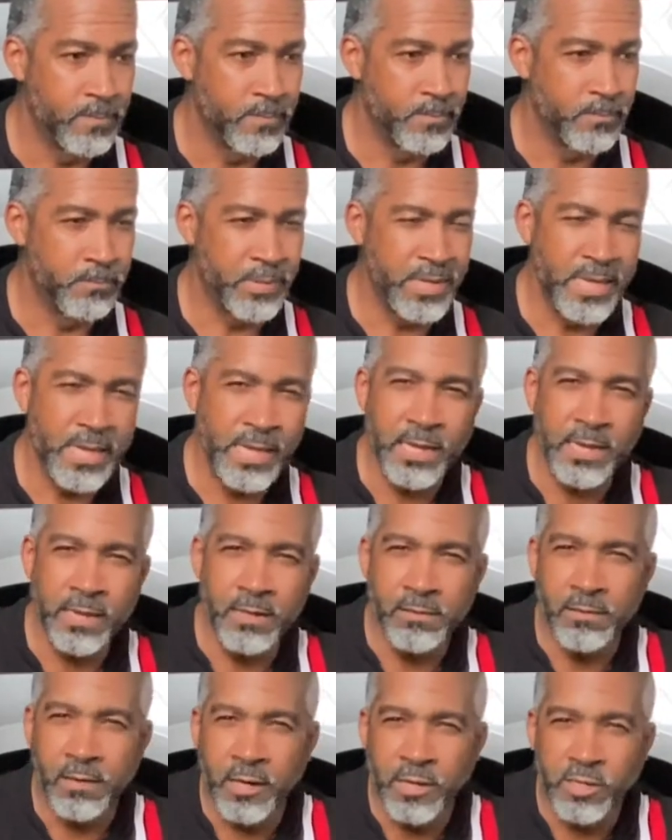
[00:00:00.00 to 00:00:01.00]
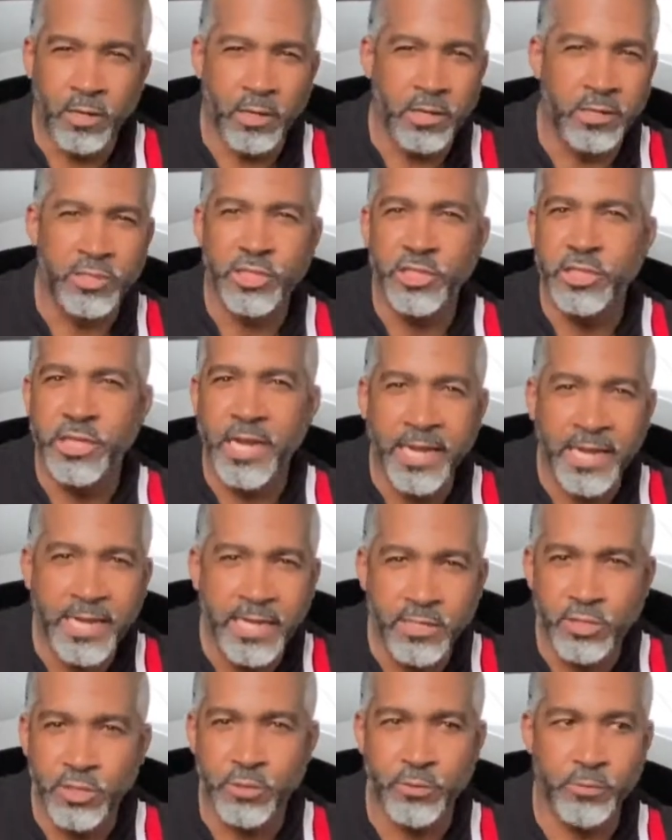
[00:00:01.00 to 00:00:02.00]
being a
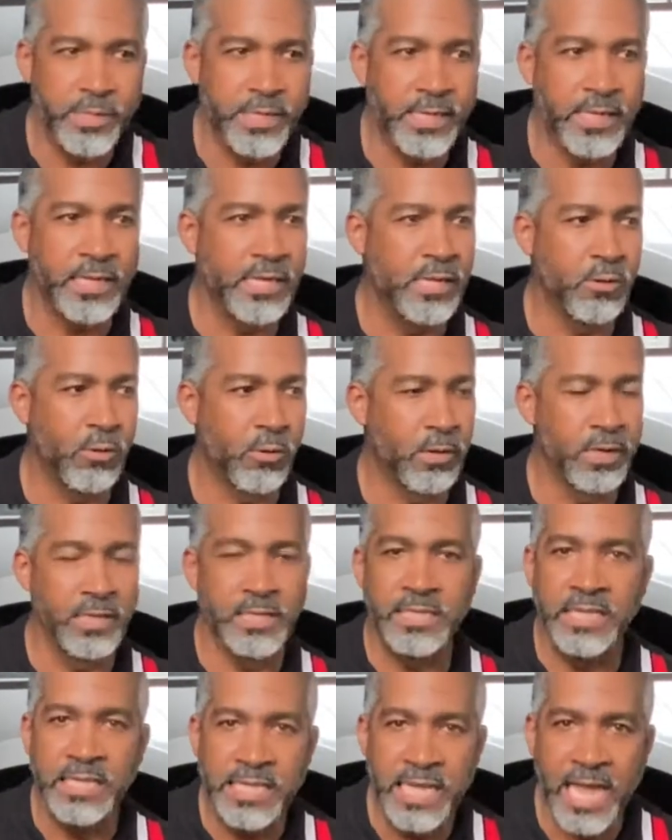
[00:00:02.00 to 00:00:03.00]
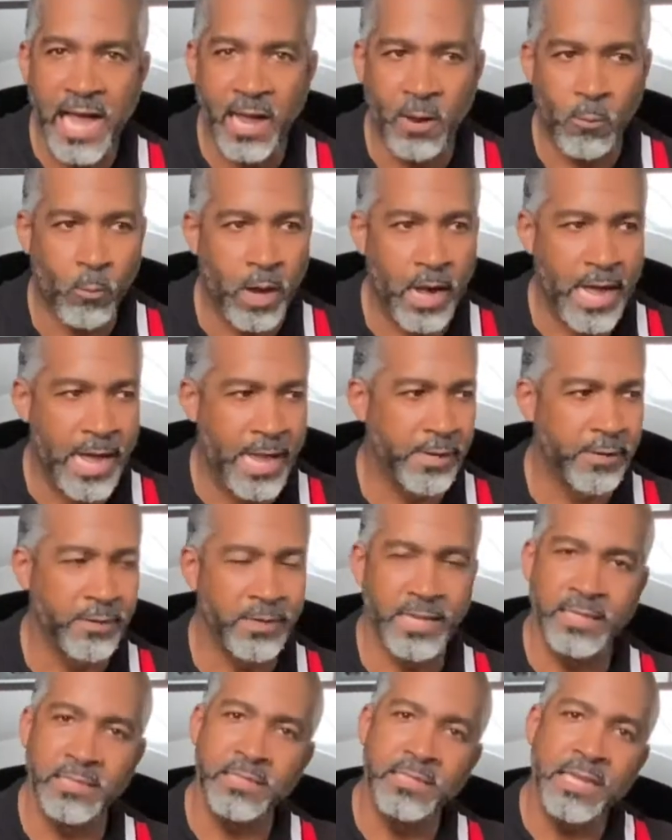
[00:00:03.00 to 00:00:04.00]
shade tree or a DIYer,
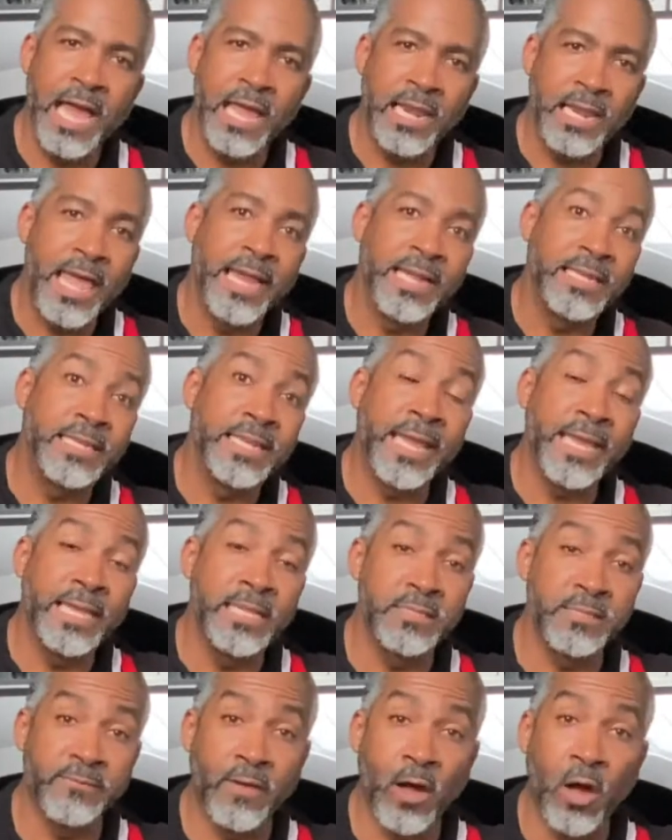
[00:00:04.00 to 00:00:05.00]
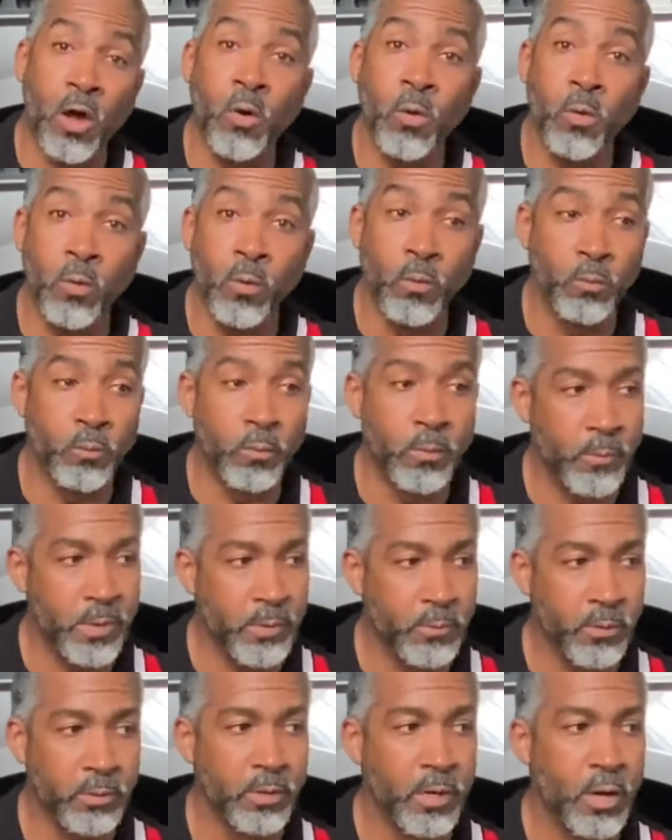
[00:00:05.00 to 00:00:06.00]
it's not like days of old when we
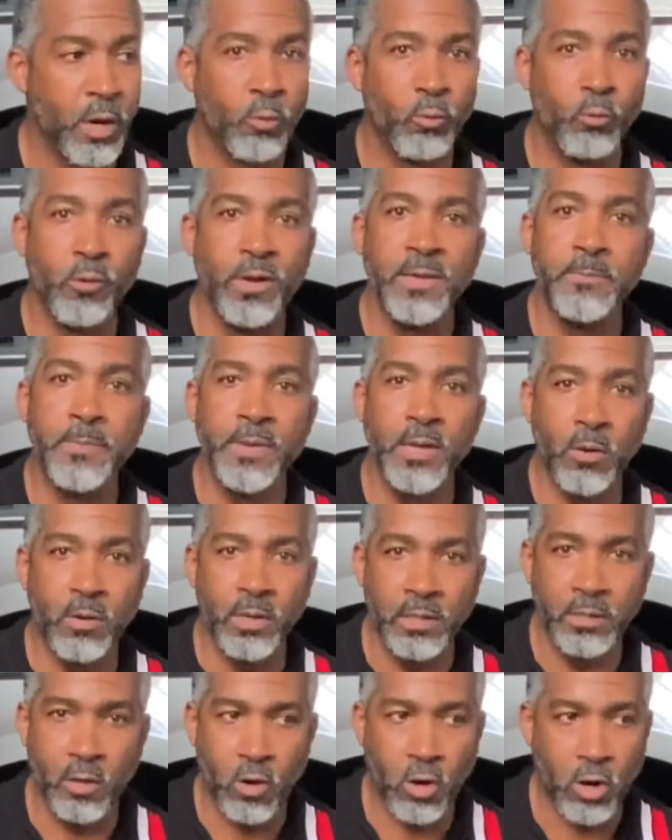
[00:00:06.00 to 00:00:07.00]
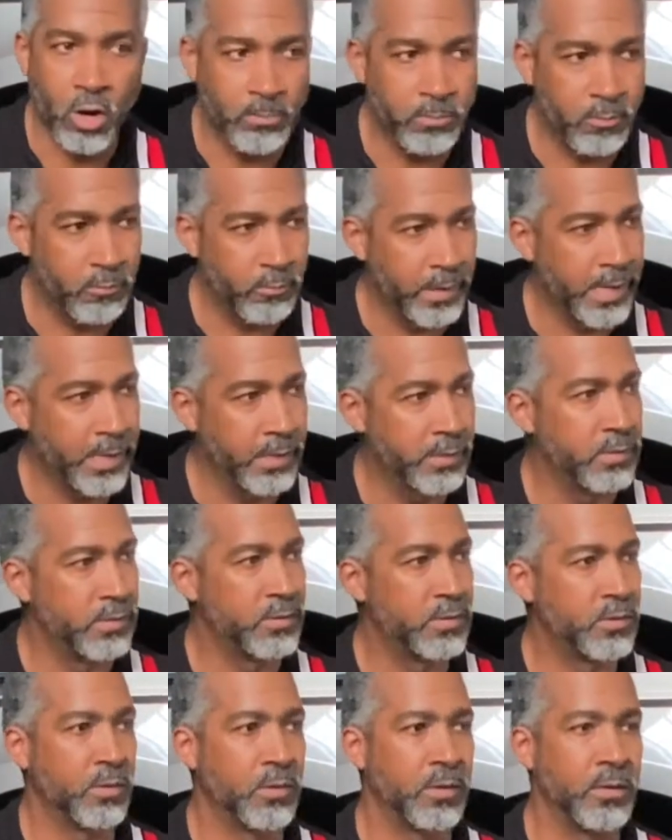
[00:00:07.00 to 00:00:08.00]
were rebuilding
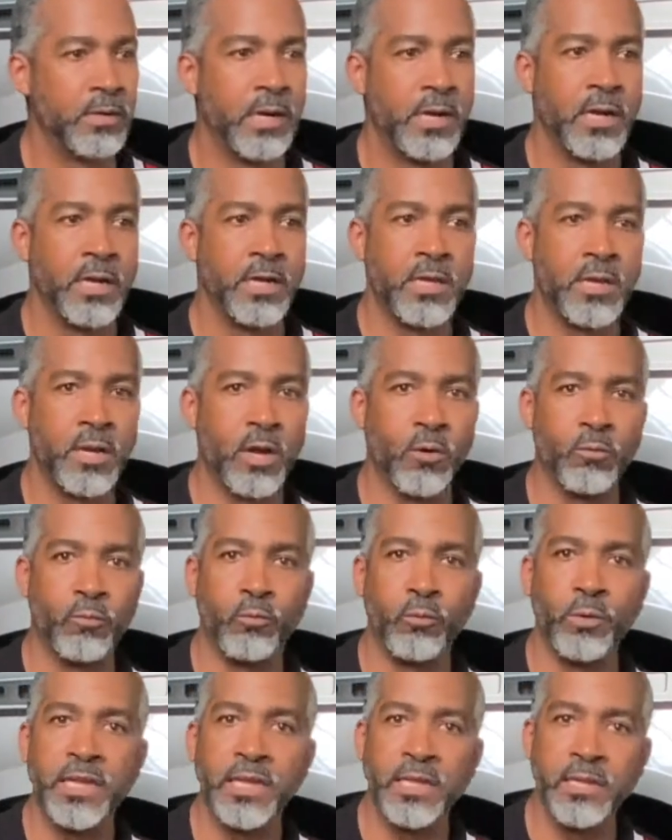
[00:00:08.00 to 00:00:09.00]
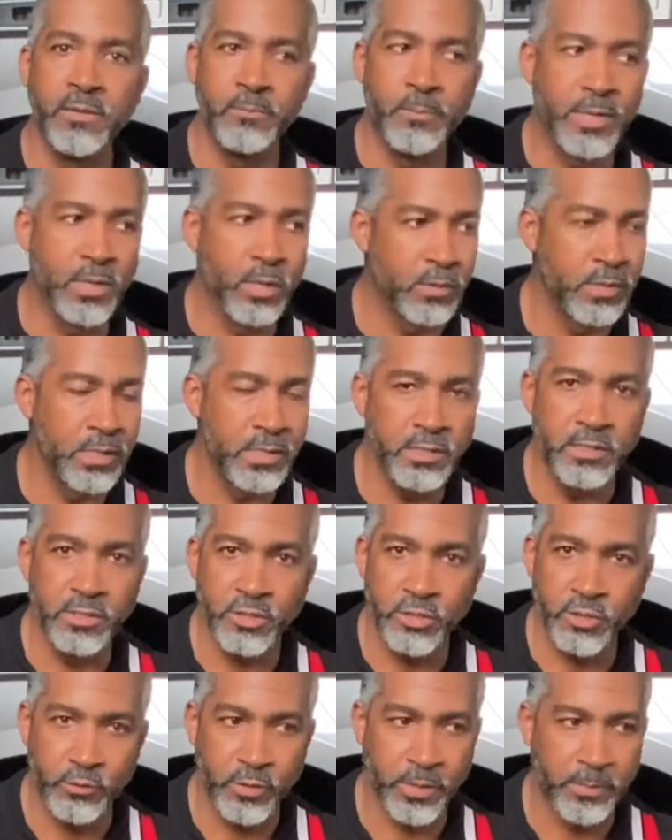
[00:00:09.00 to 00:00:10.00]
carburetors or, you know, rebuilding
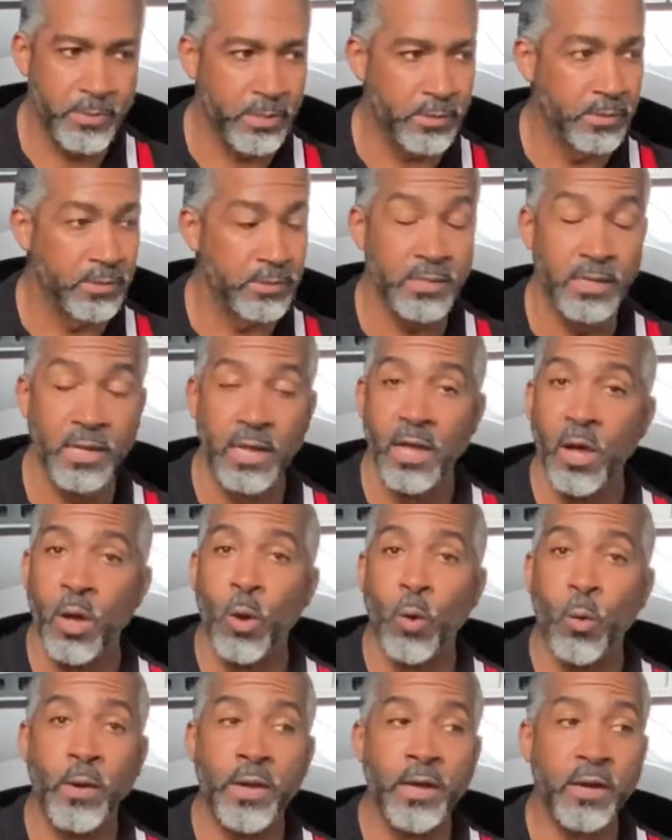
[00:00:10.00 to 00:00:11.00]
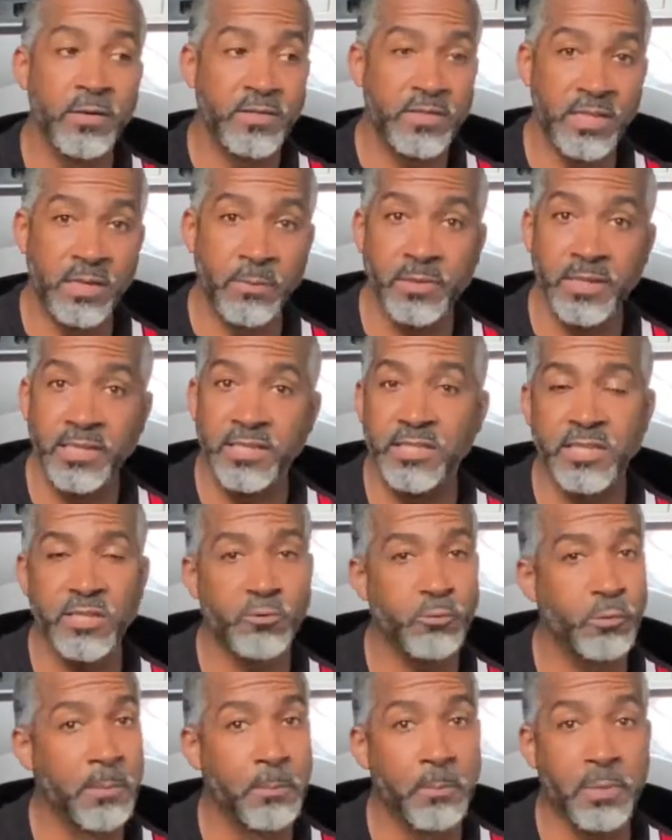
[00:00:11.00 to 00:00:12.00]
distributors. We are simply just
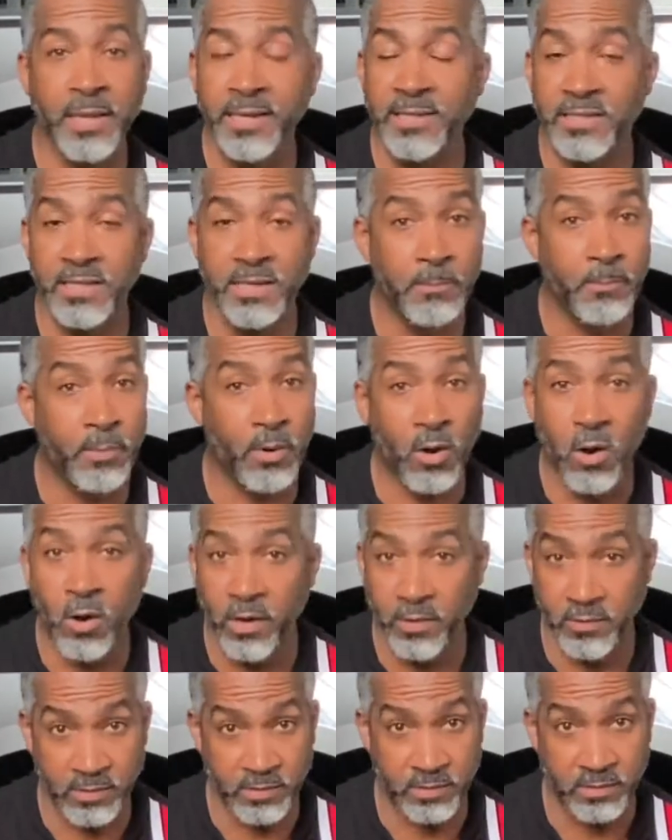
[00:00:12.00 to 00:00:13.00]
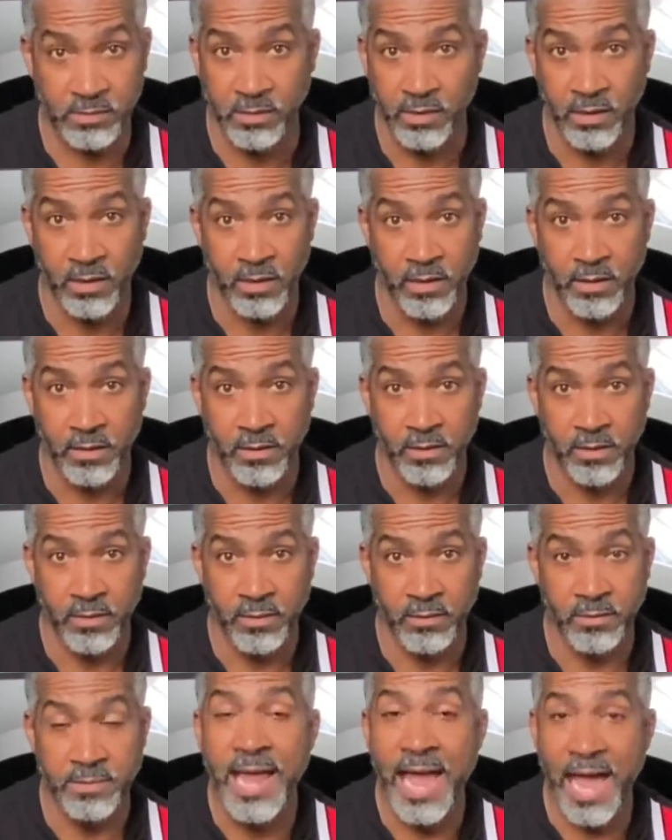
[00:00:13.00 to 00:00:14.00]
replacing parts
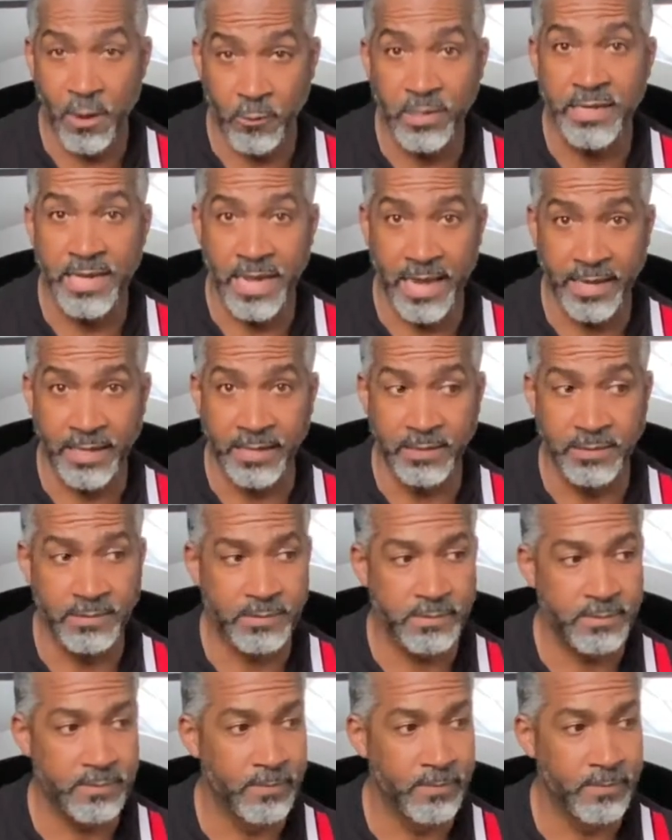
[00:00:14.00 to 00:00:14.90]
nowadays.